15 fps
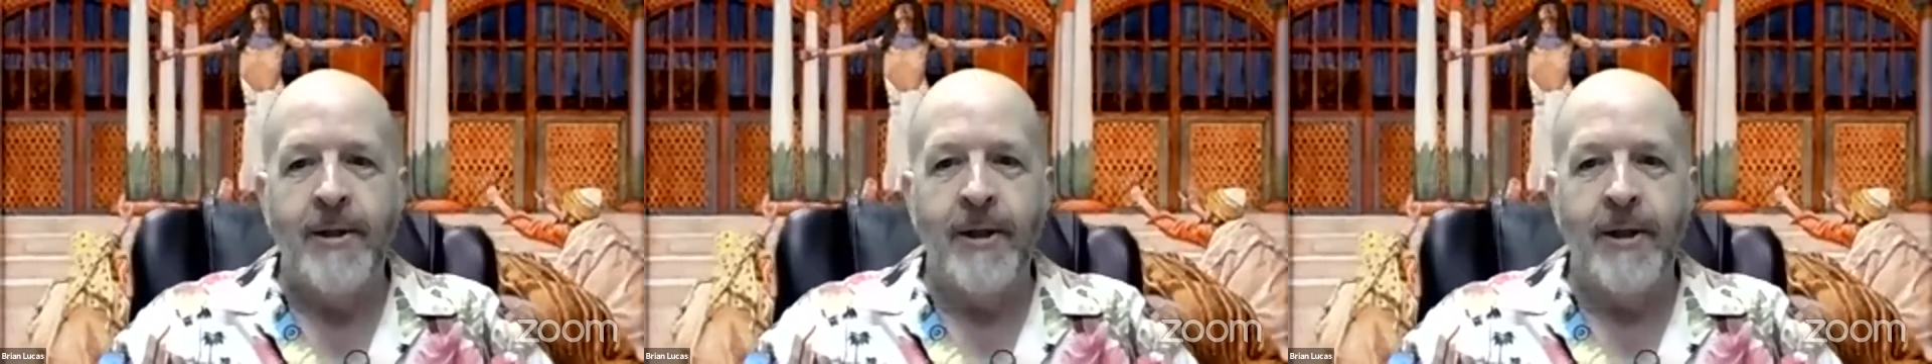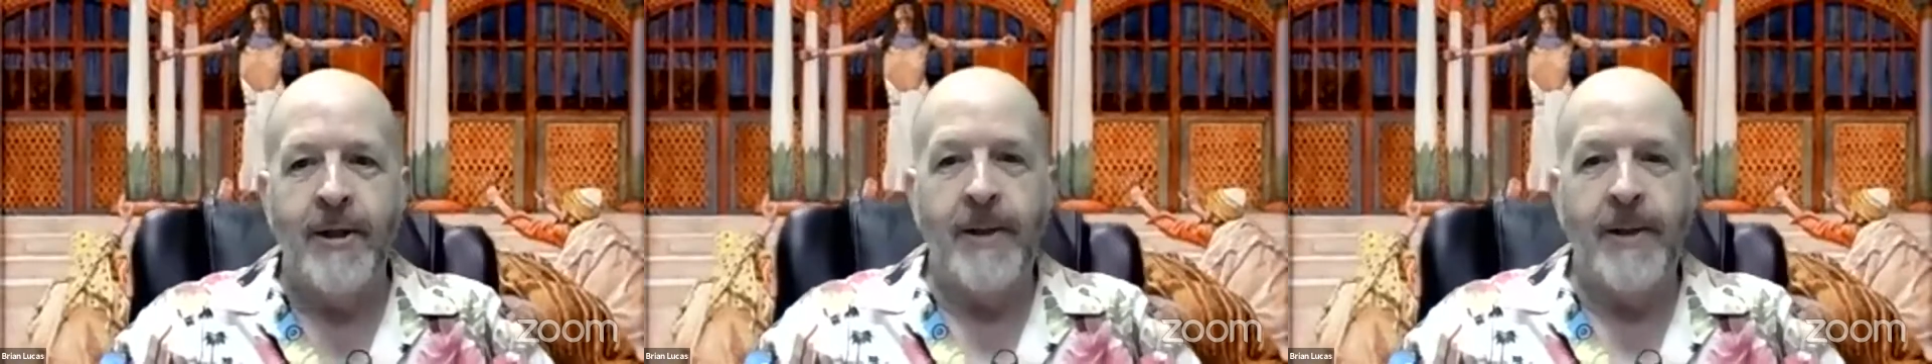
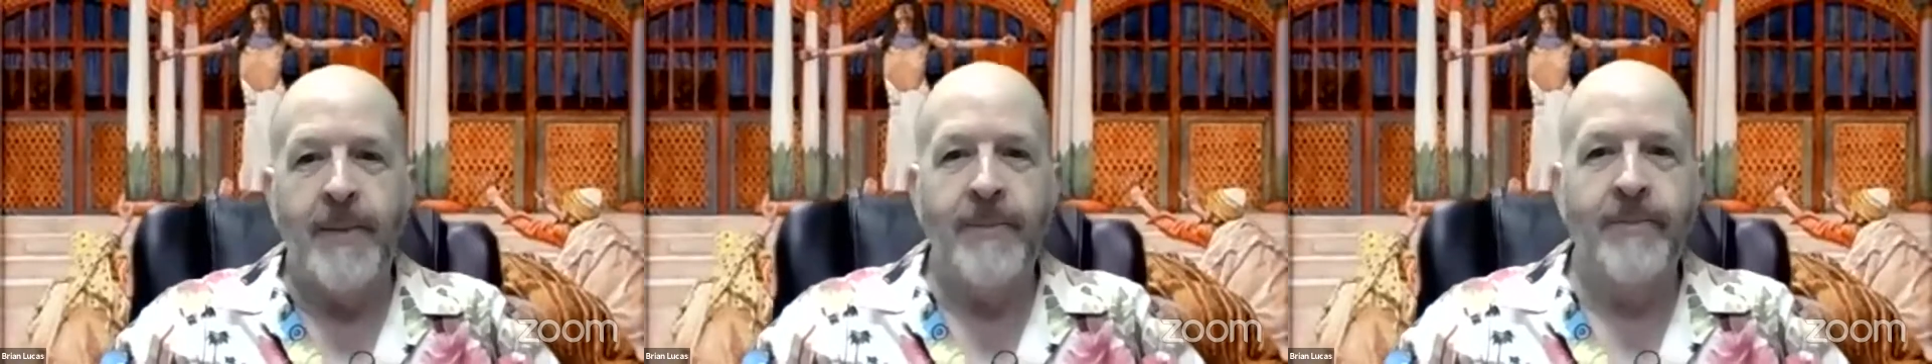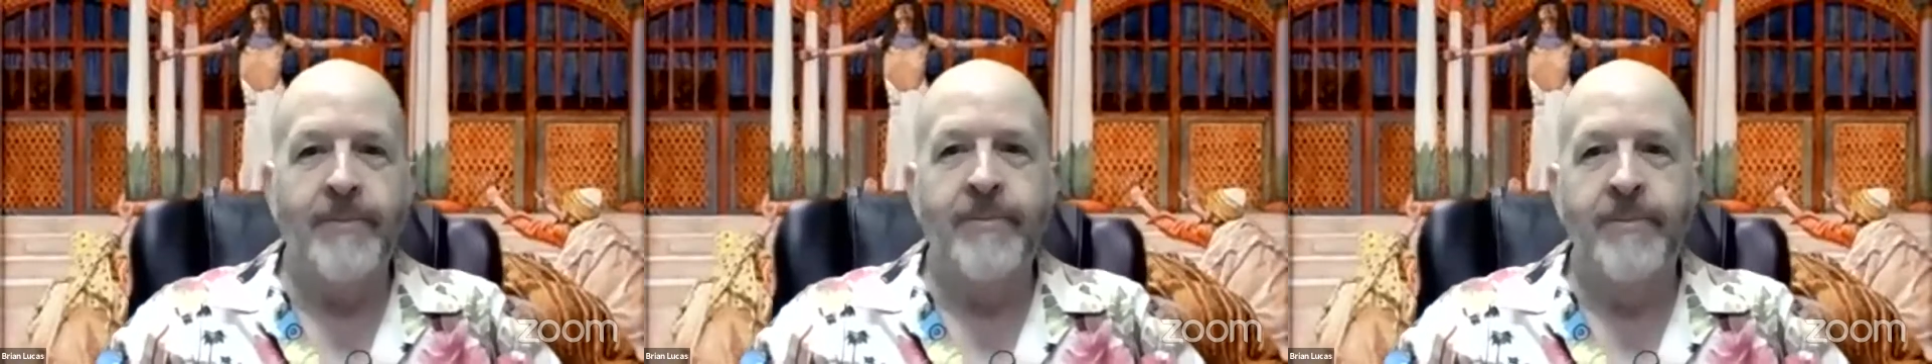
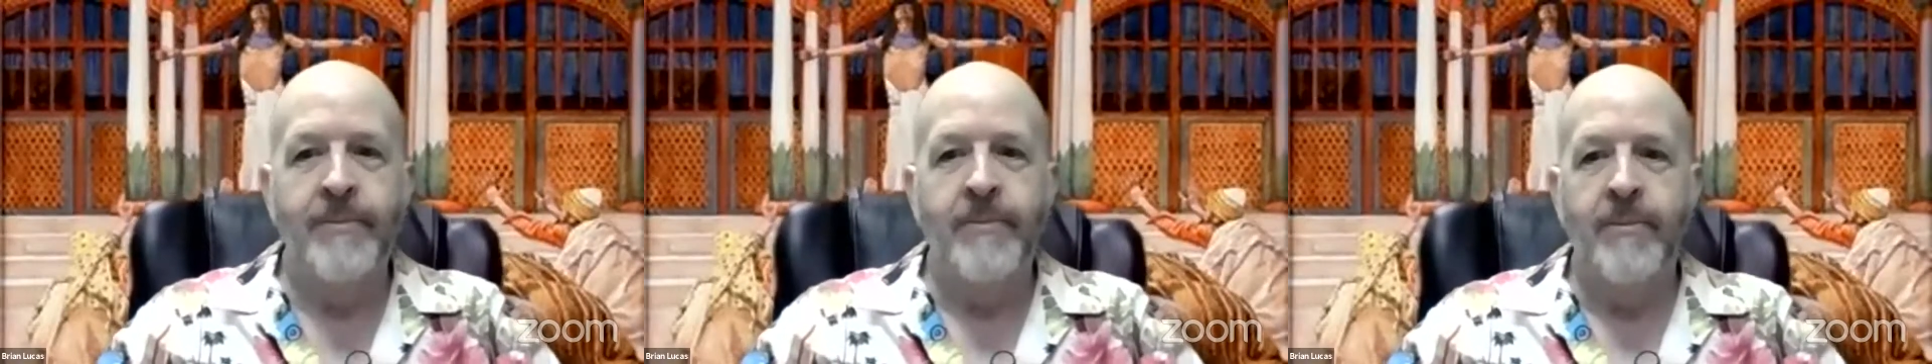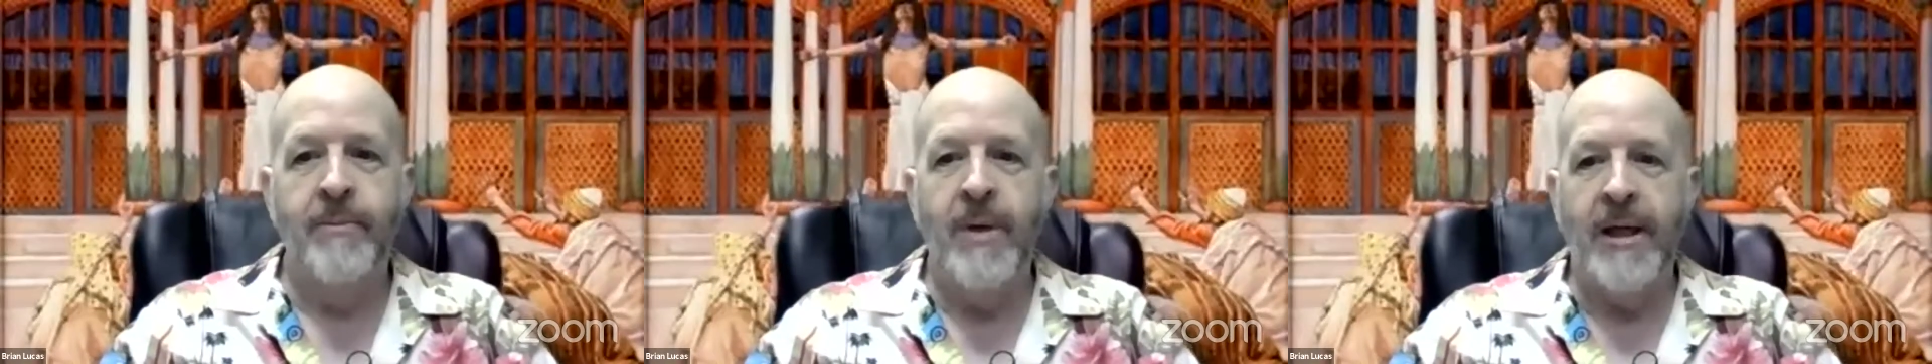Um,
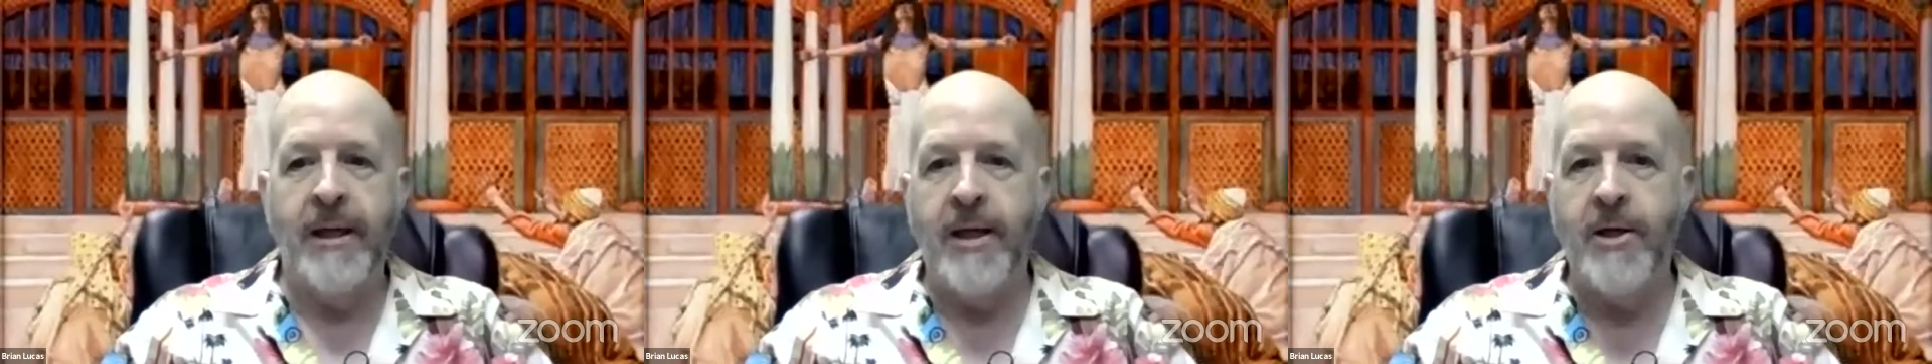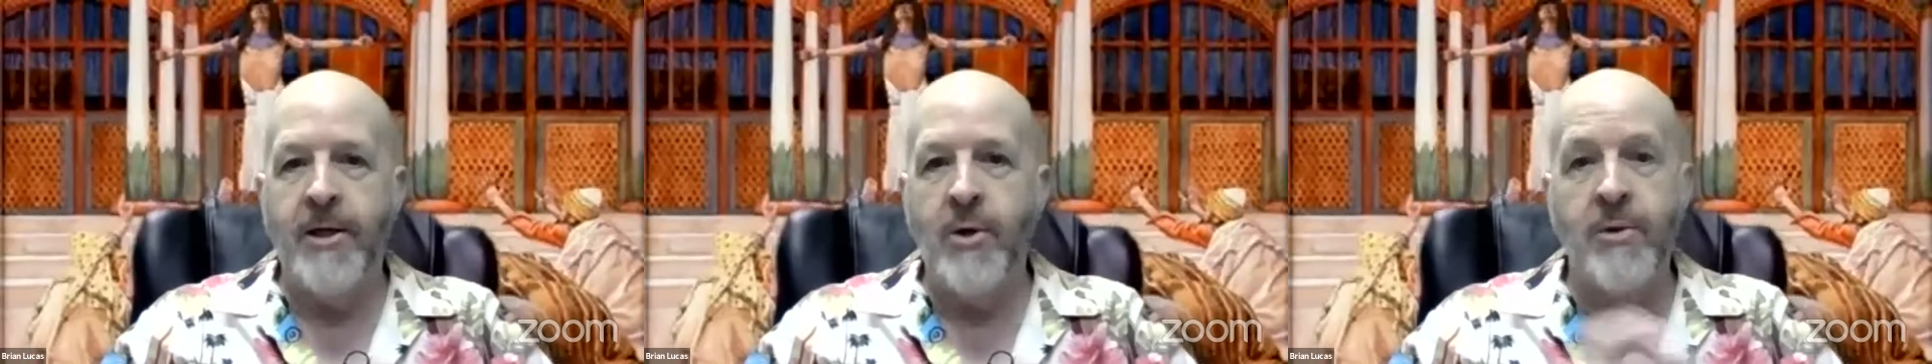and
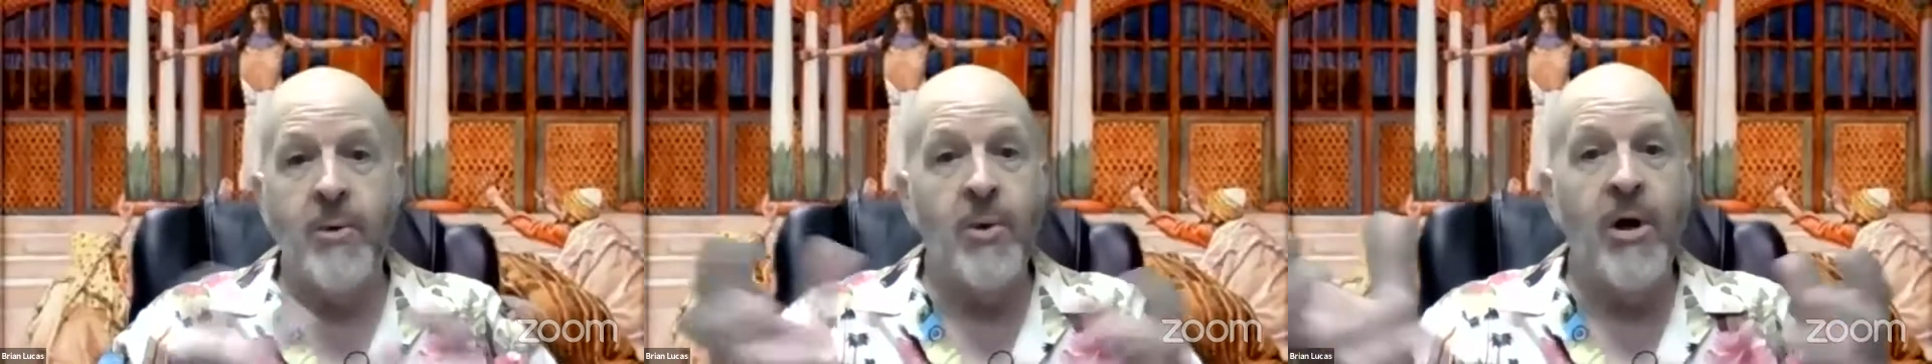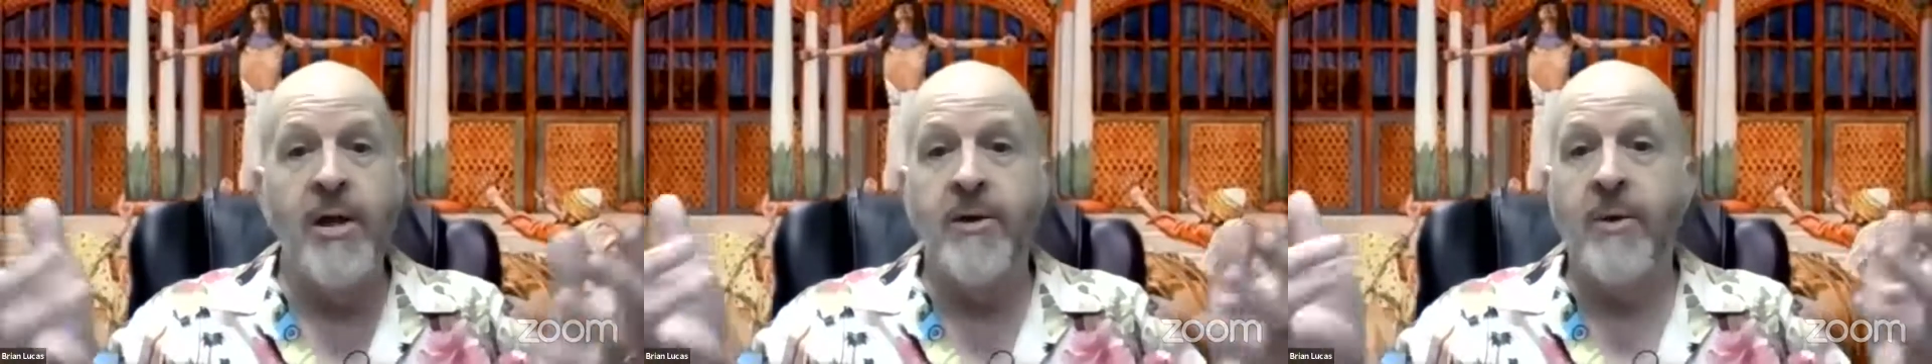I know there were
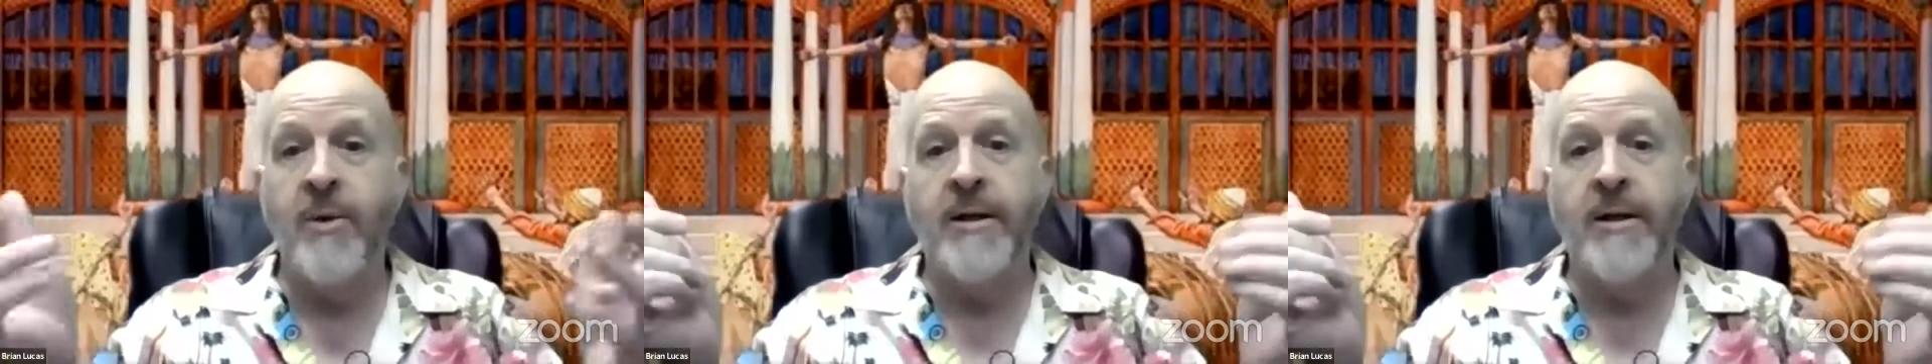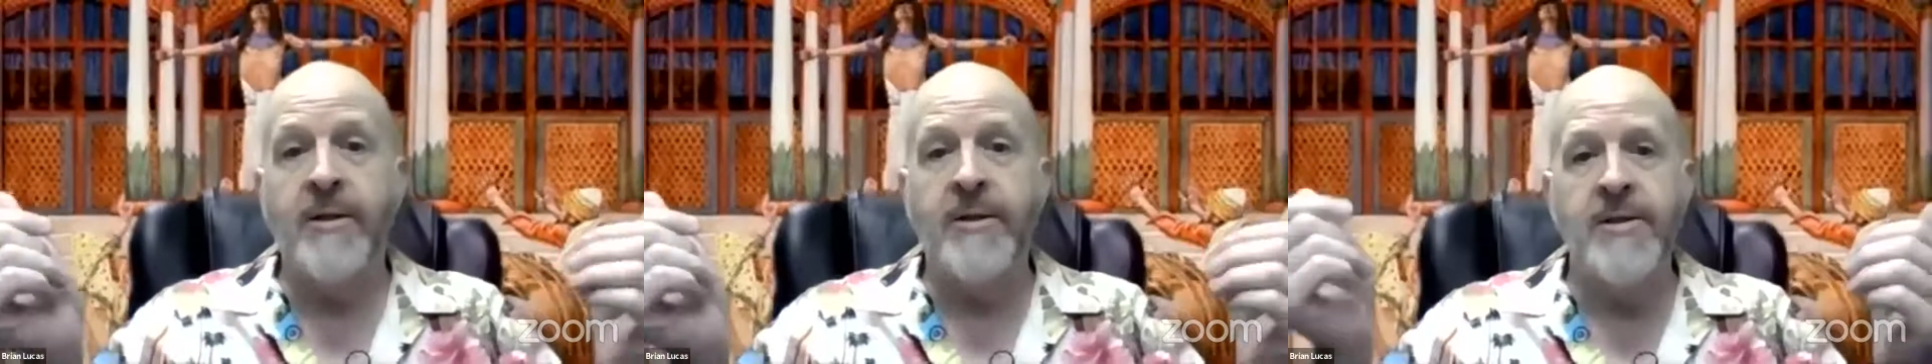other
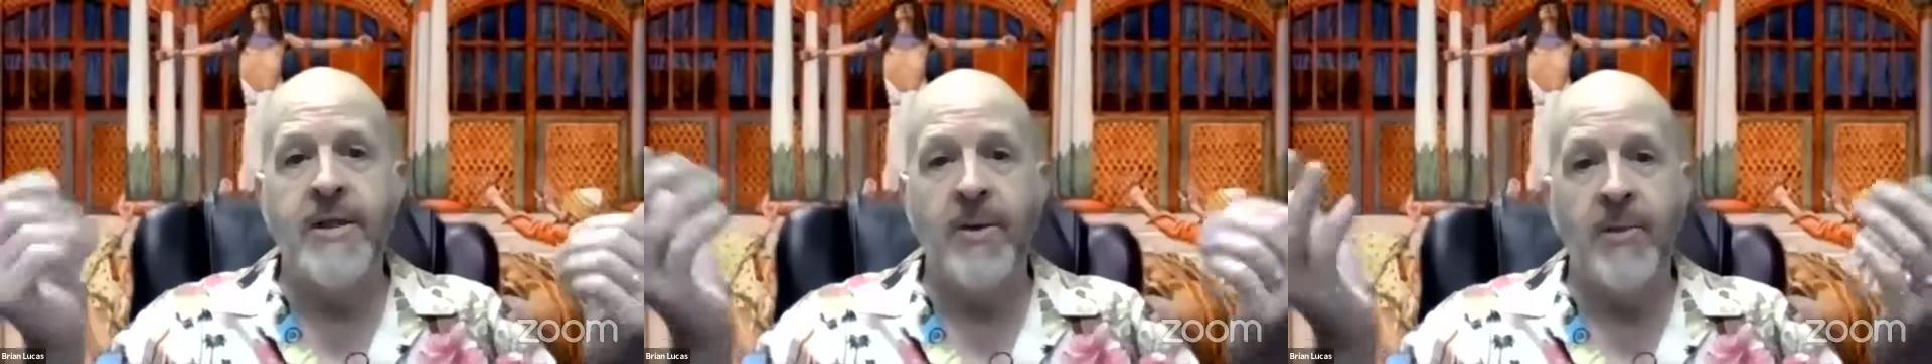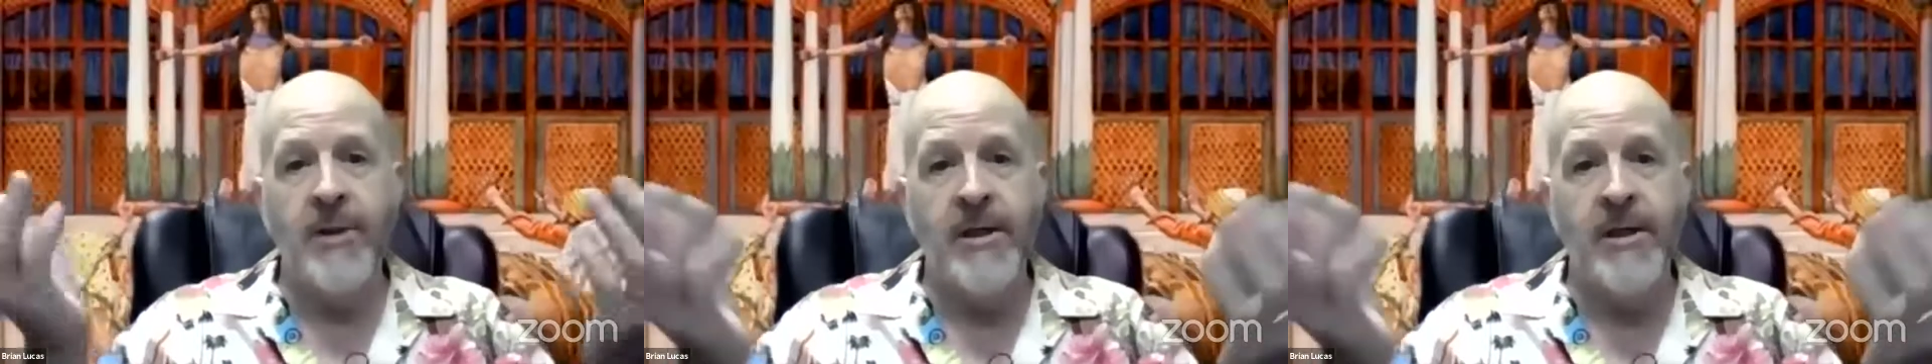areas that
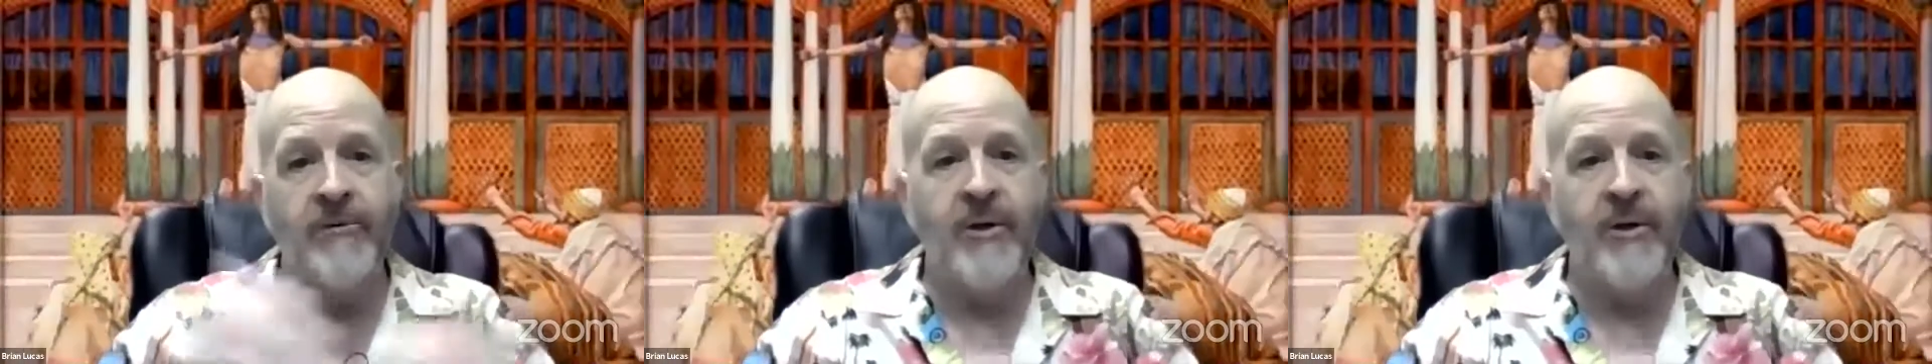were hit